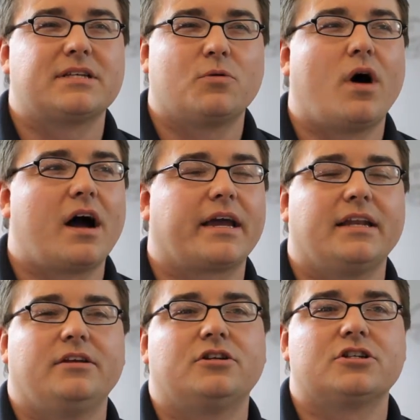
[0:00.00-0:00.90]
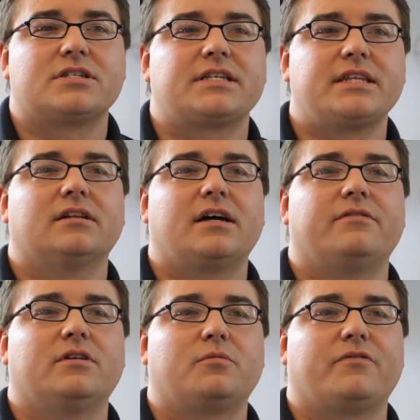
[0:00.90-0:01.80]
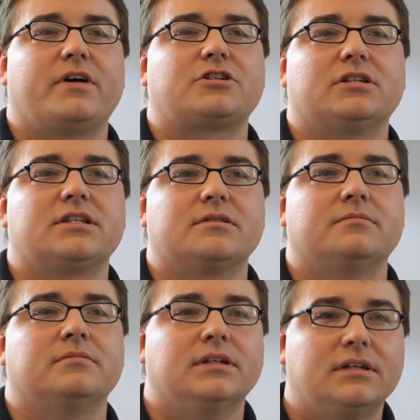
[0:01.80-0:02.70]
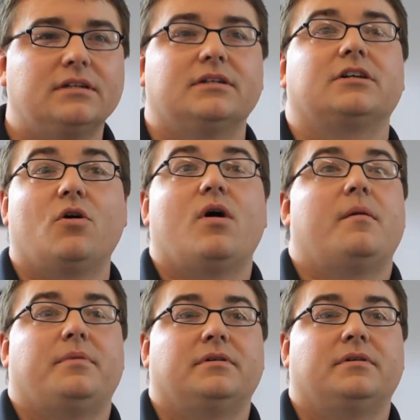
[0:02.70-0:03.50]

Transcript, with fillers: they walk in and you can just see the level of professionalism go up.